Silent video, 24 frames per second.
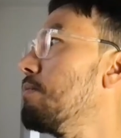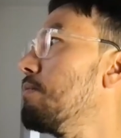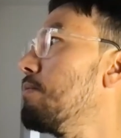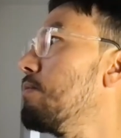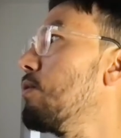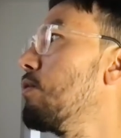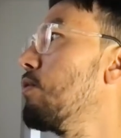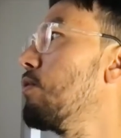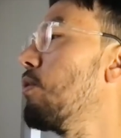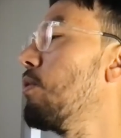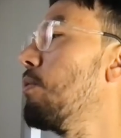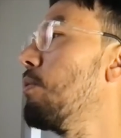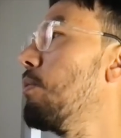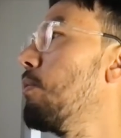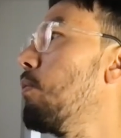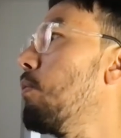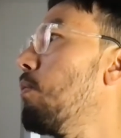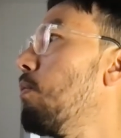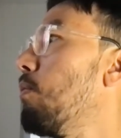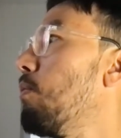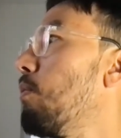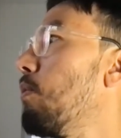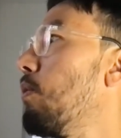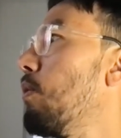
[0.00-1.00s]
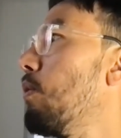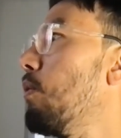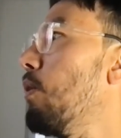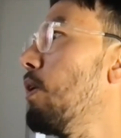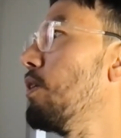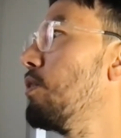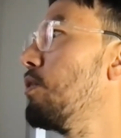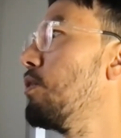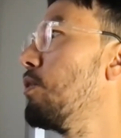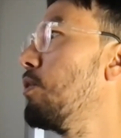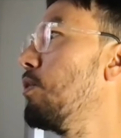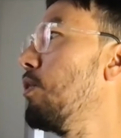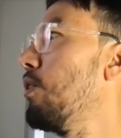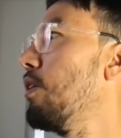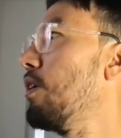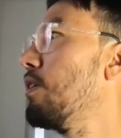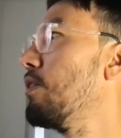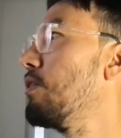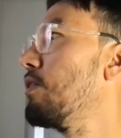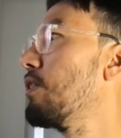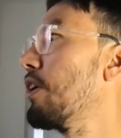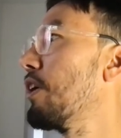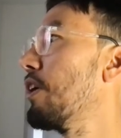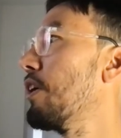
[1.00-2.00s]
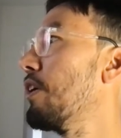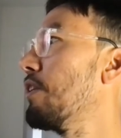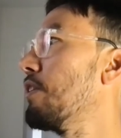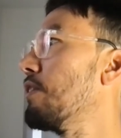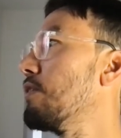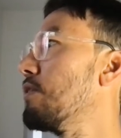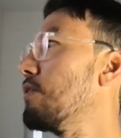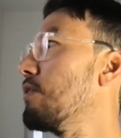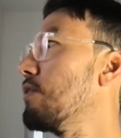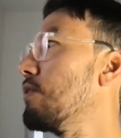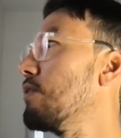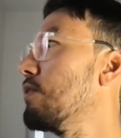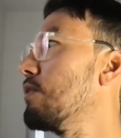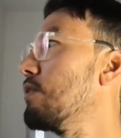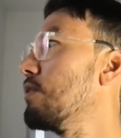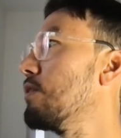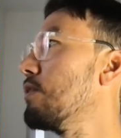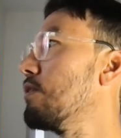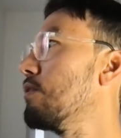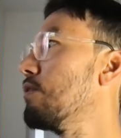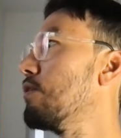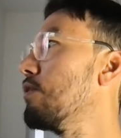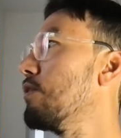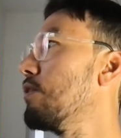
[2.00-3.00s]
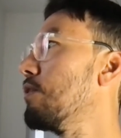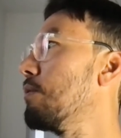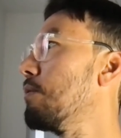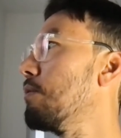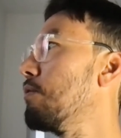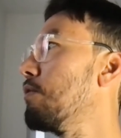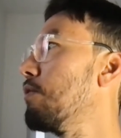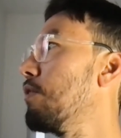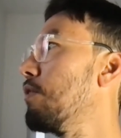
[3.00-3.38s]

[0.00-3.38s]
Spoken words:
So what do they look at from